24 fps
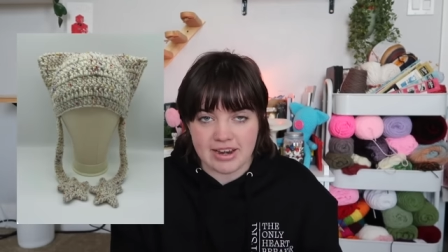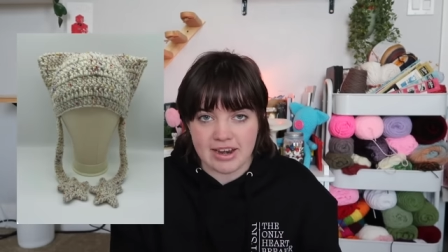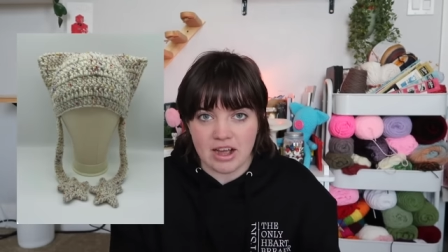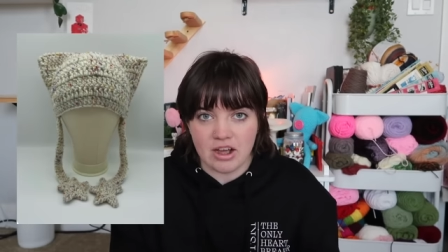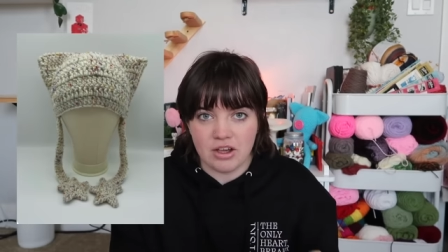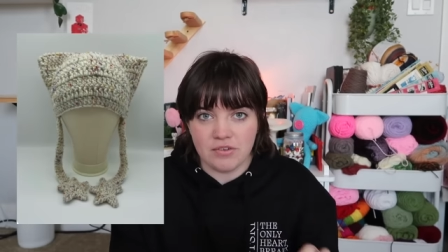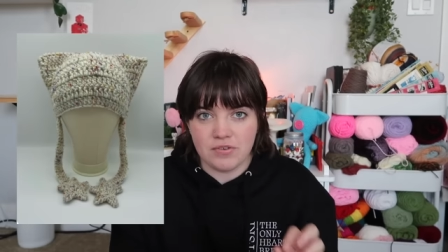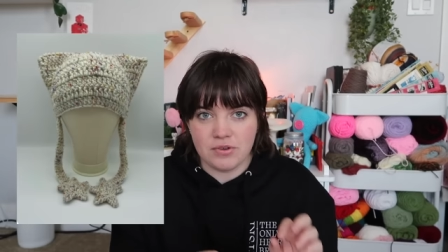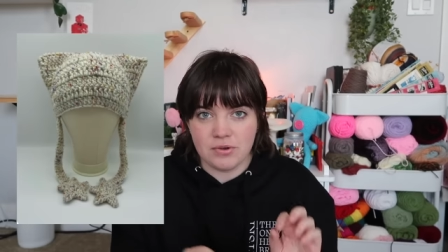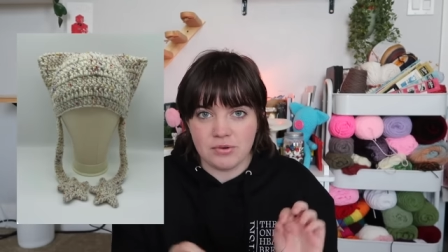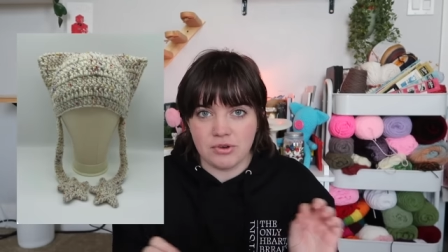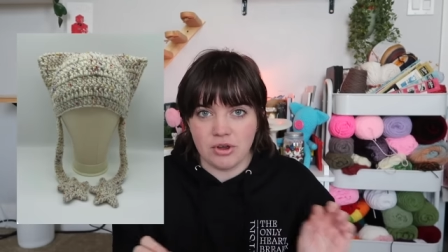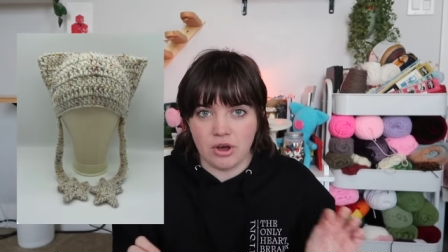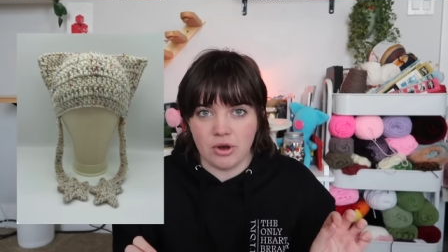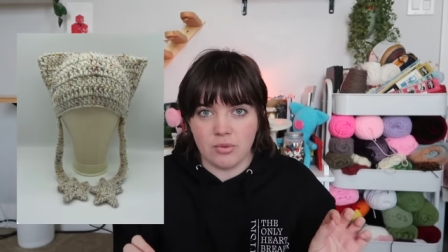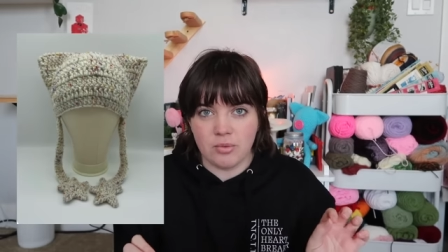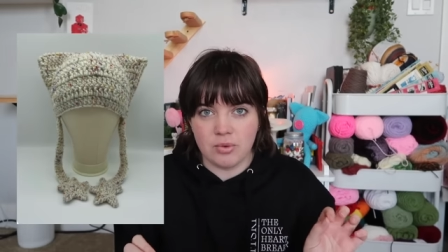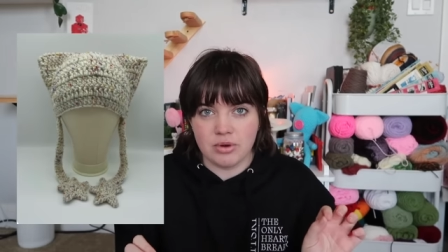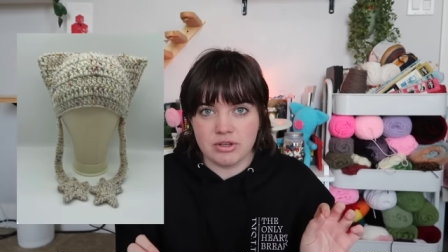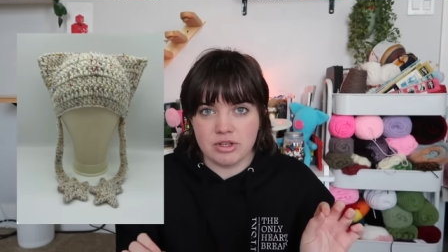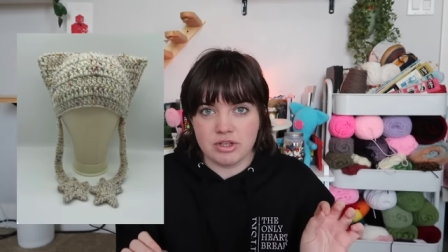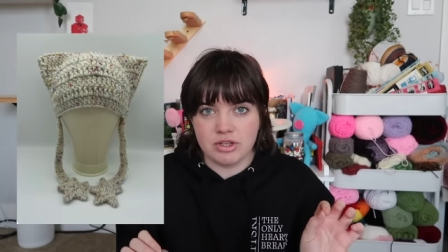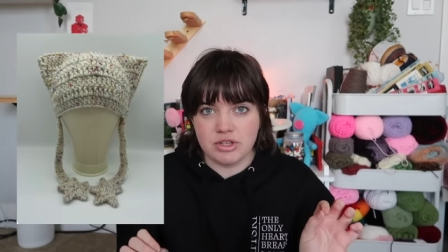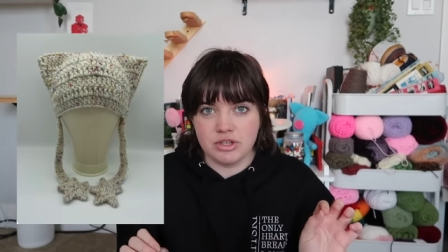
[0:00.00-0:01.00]
Now, if you don't
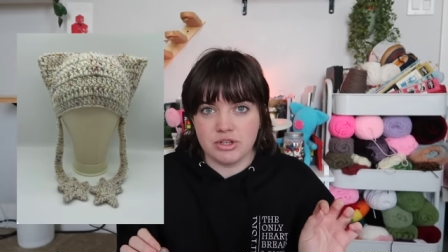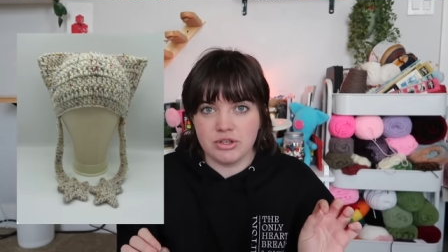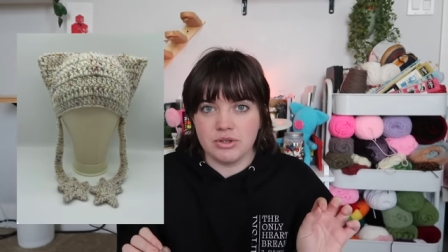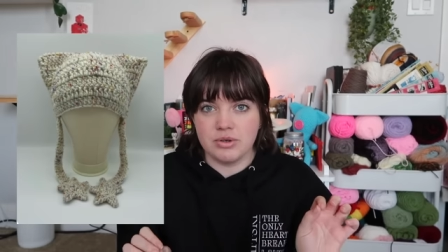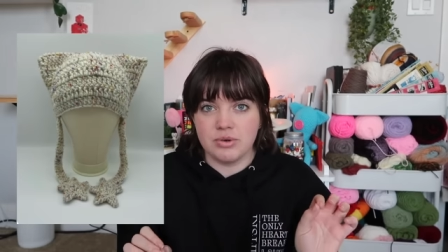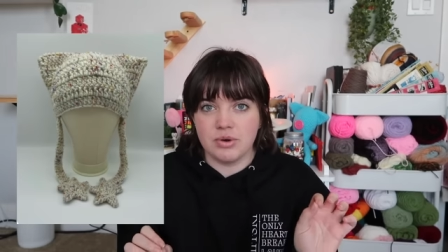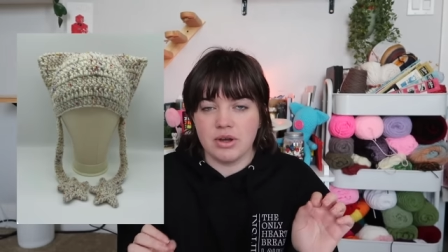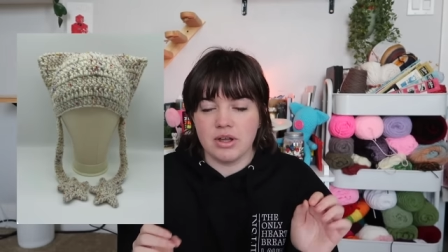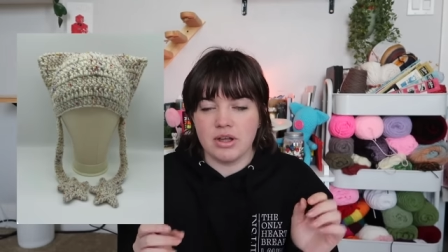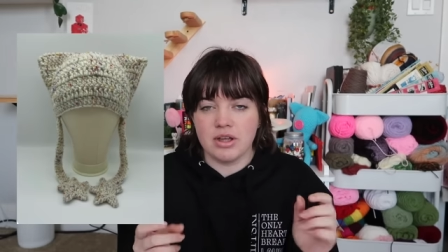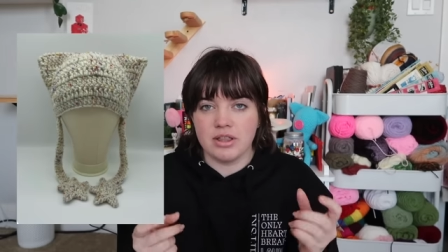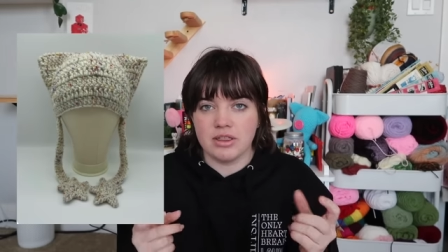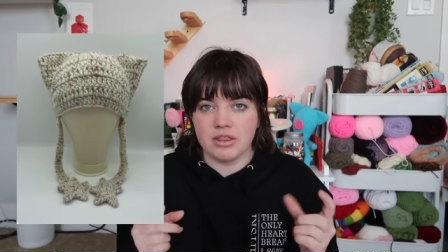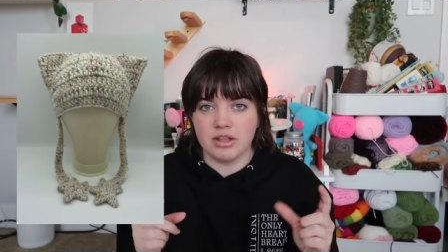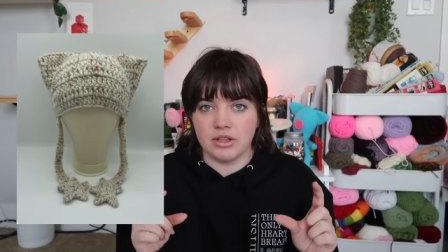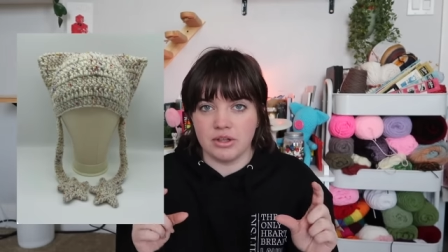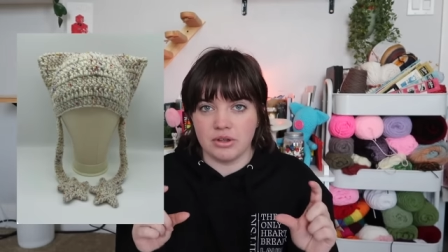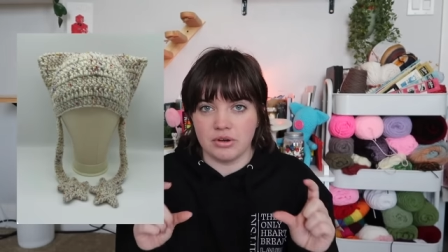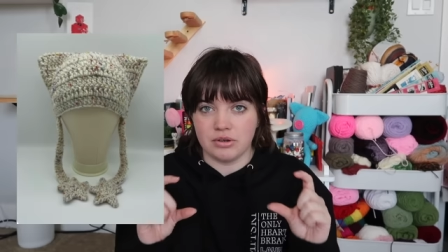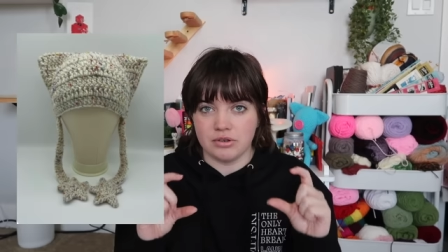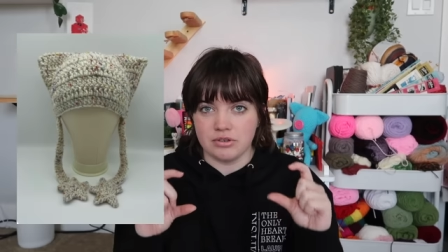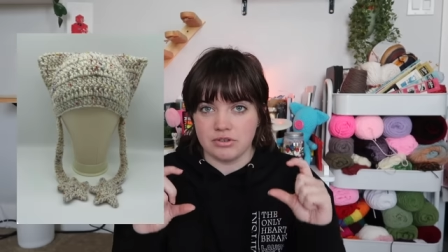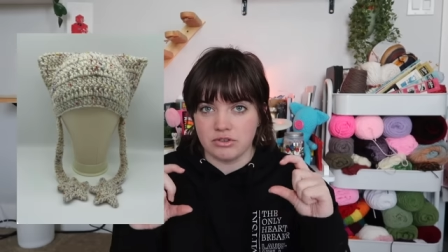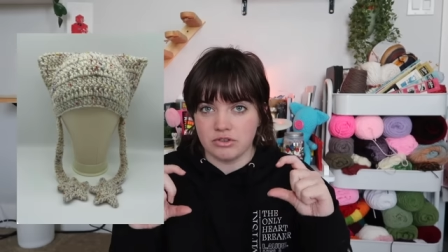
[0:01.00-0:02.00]
want to do the
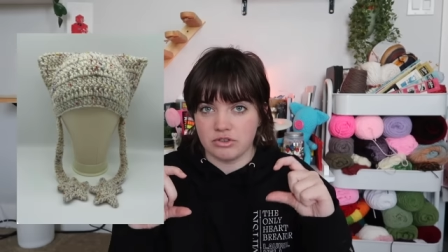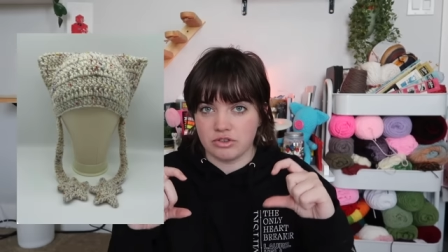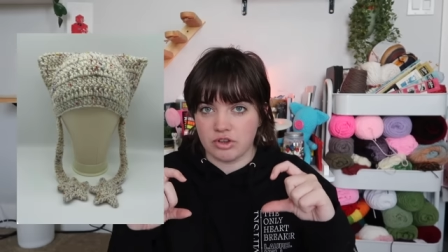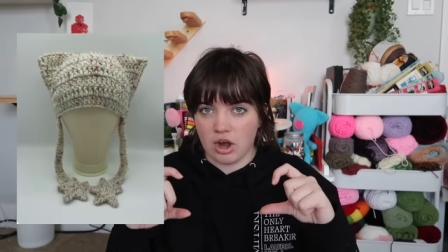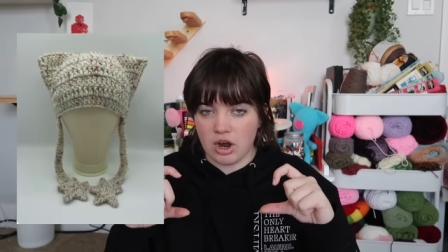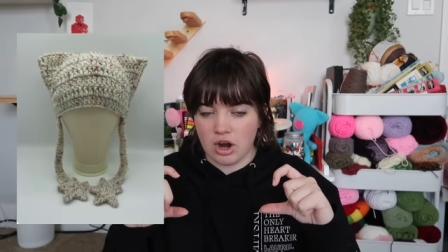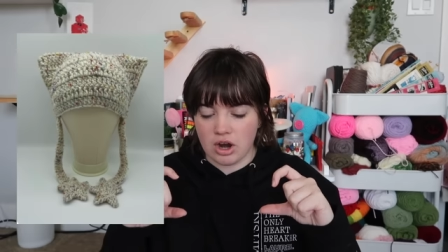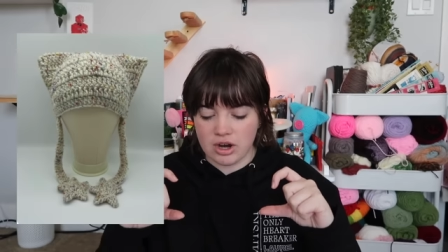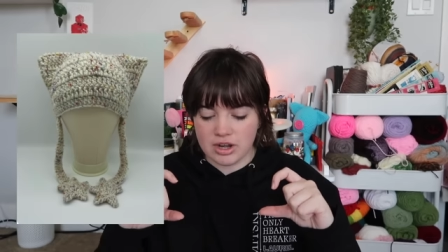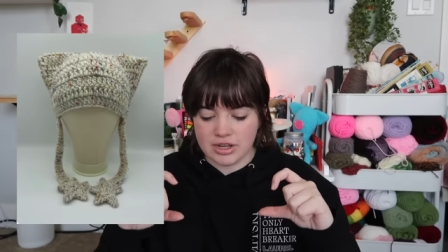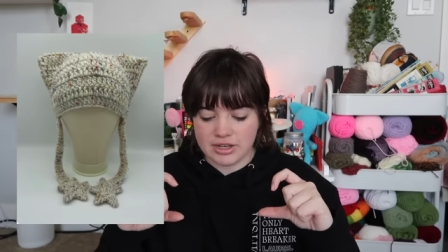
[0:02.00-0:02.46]
little star